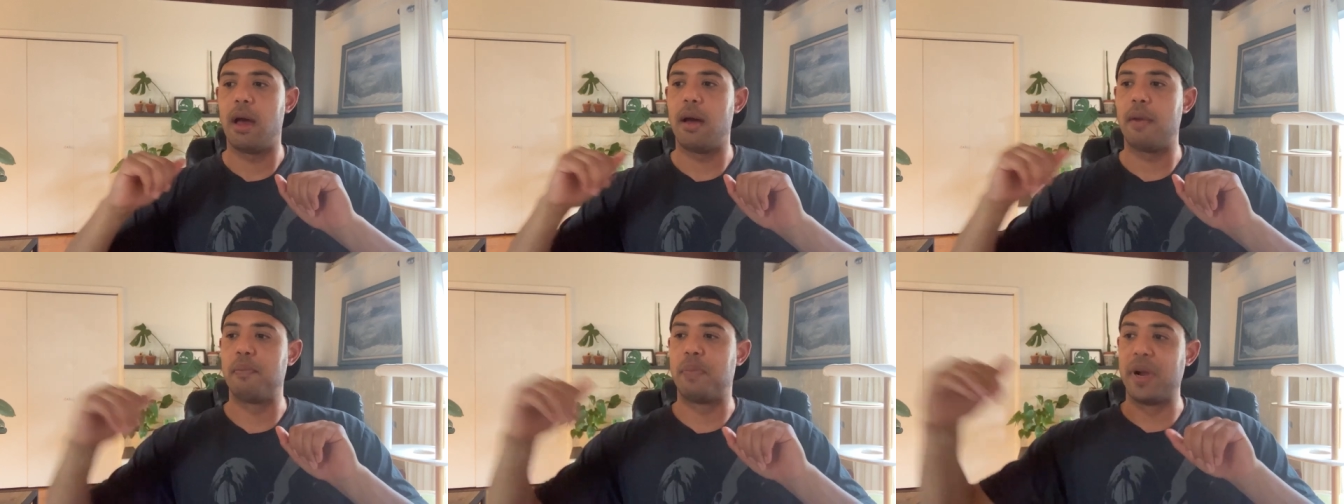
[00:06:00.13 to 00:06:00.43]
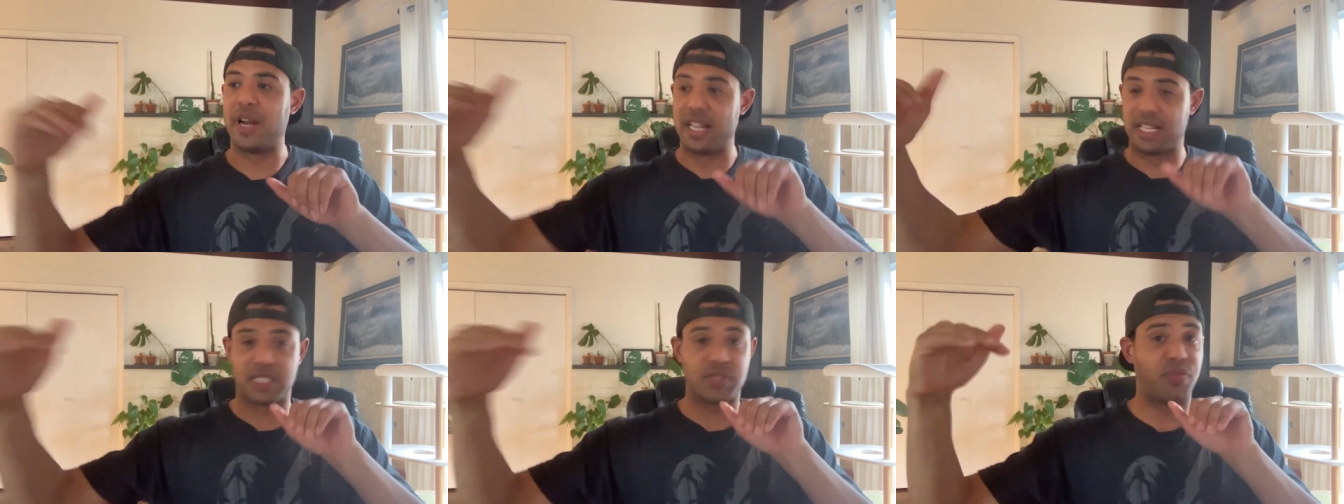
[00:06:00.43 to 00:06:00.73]

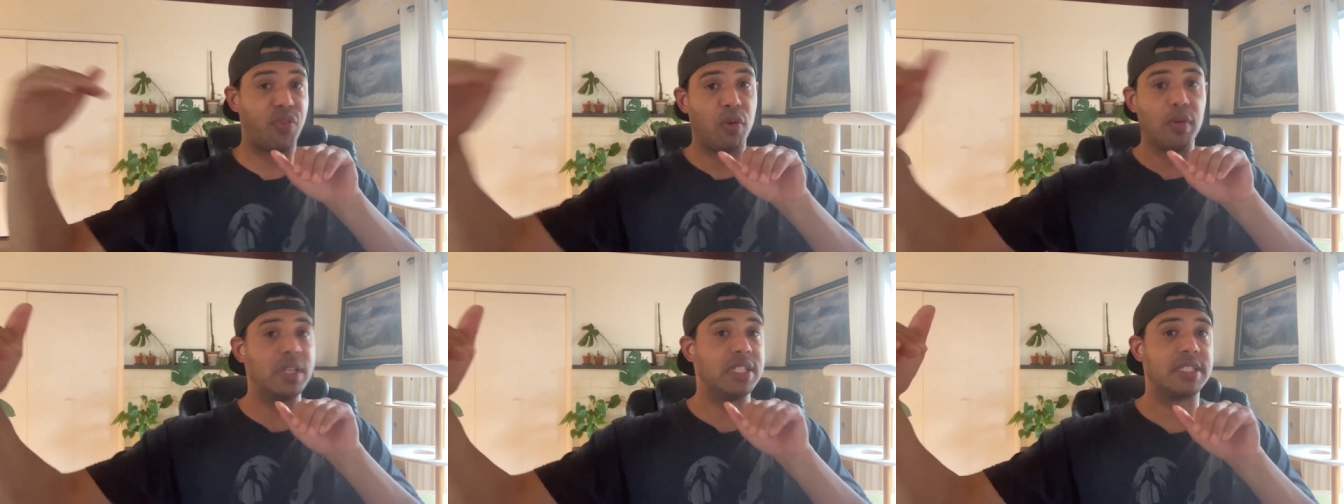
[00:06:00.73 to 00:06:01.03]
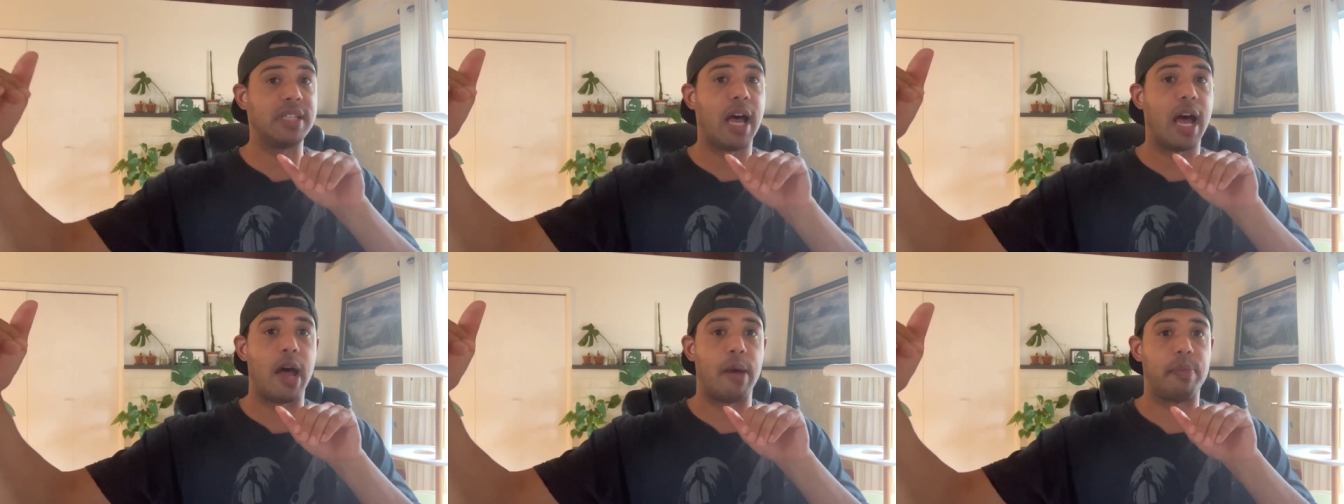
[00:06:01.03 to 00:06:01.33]
but it's fully
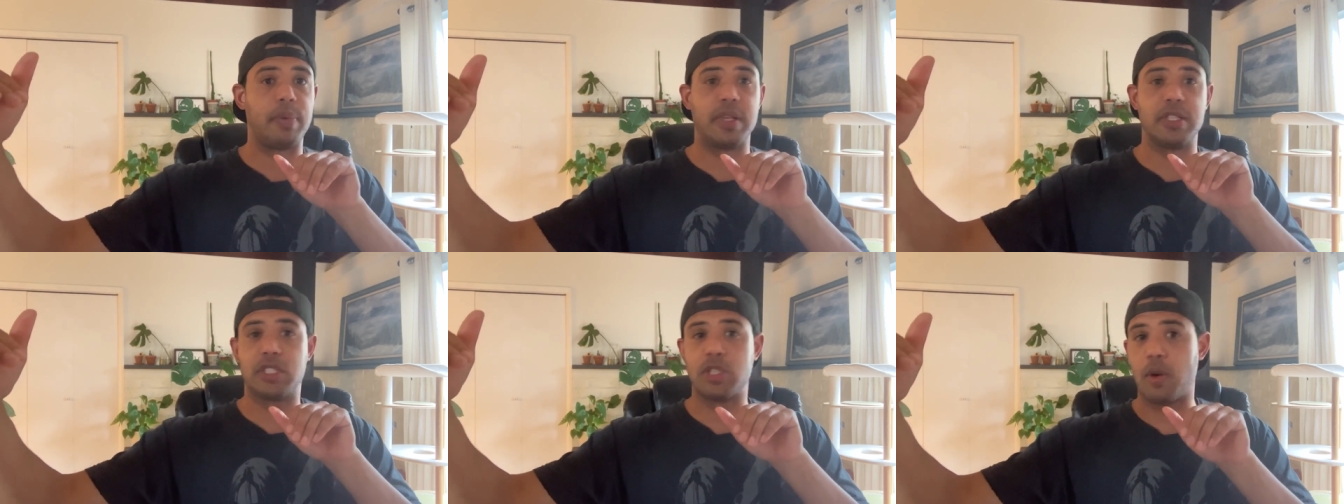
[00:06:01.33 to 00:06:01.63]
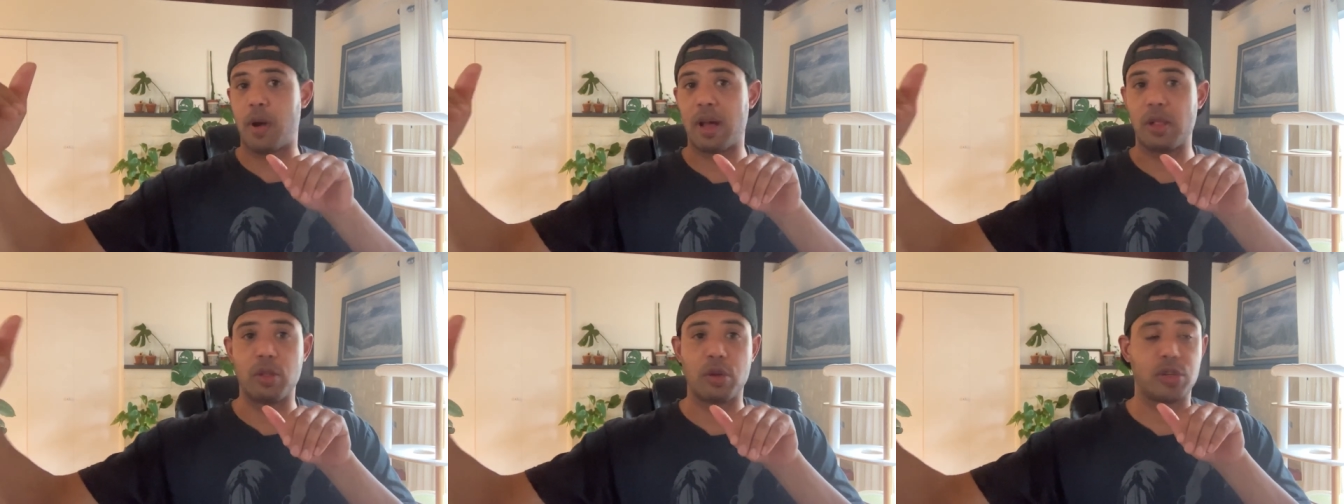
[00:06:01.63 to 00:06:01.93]
stopped. And so
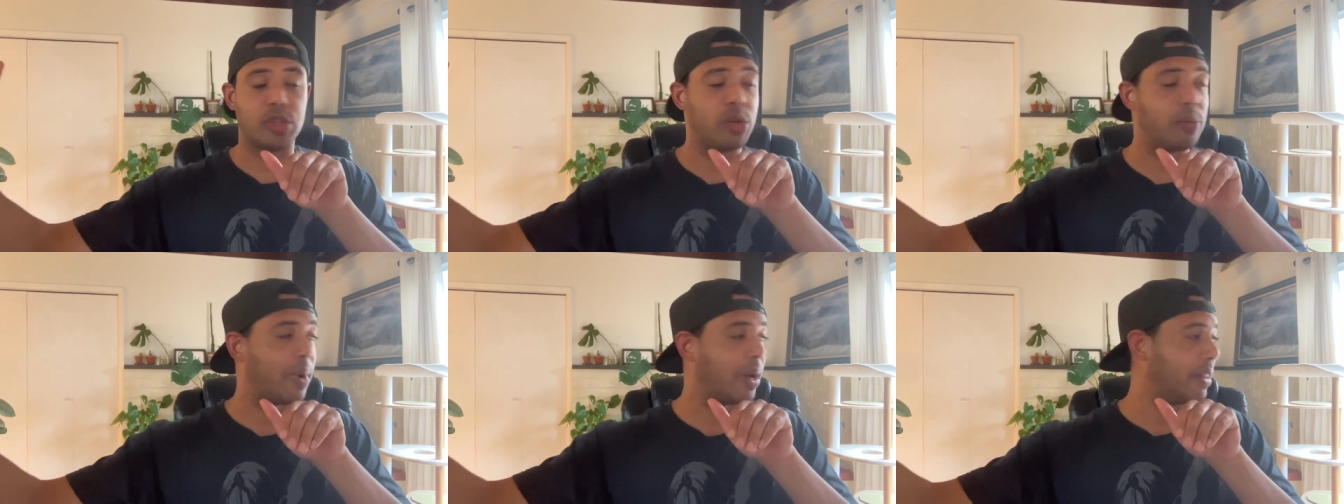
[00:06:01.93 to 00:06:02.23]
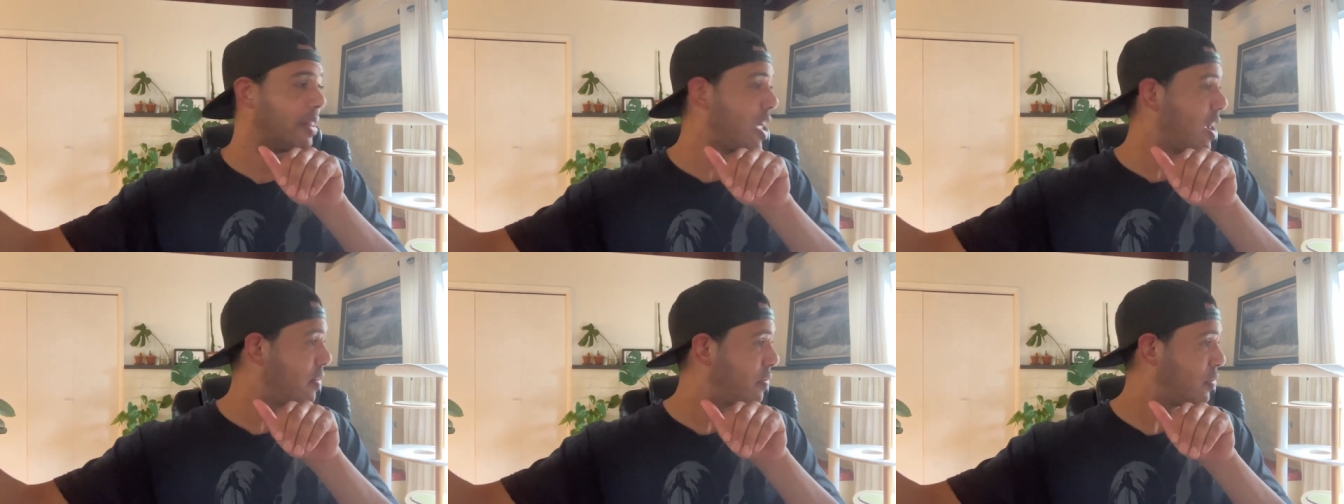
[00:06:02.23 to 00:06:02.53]
I look to my
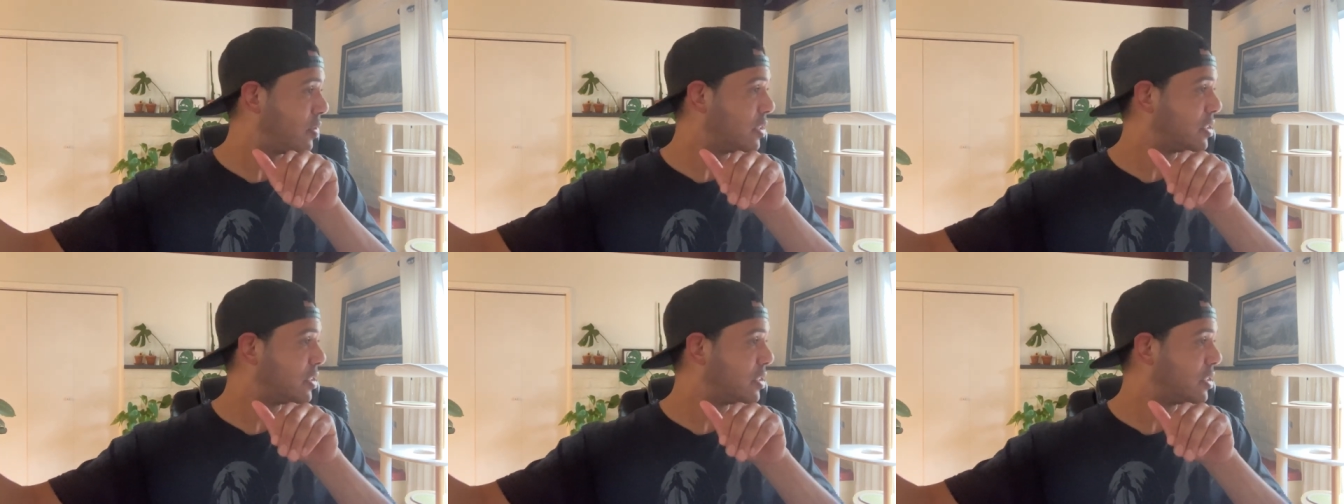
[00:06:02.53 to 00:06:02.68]
left